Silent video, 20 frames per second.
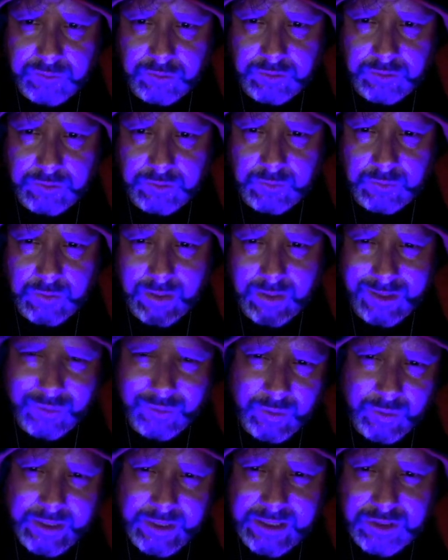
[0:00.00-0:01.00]
And on the one
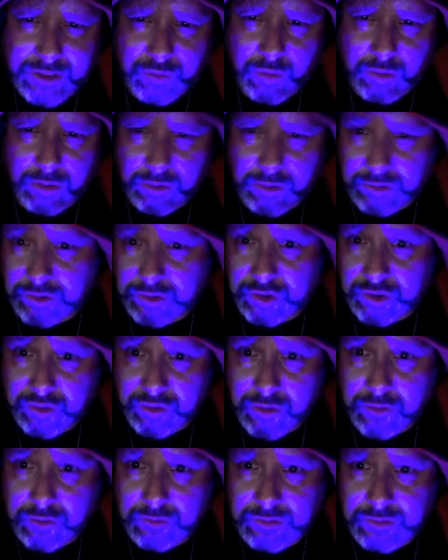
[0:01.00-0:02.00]
hand, you want to look at the
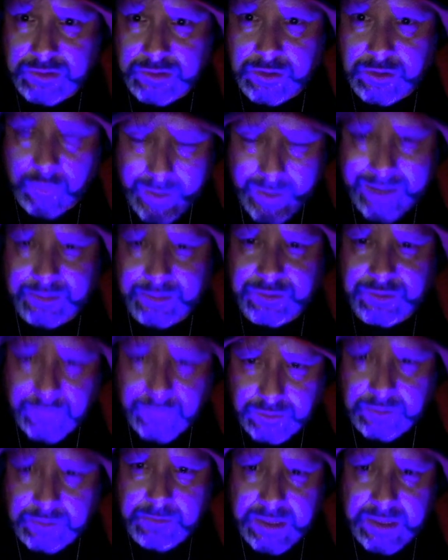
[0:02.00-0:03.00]
struggles and go, "Wow, that's
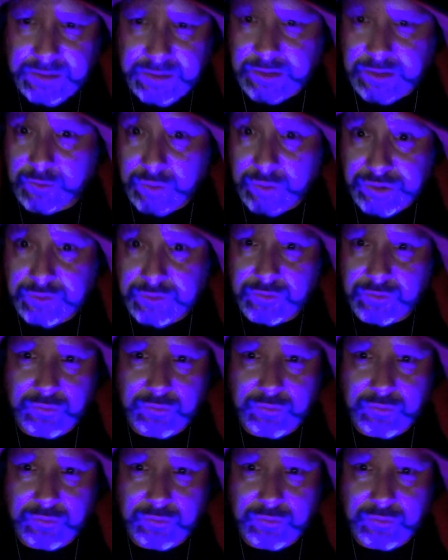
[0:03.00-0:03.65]
really amazing. I wish,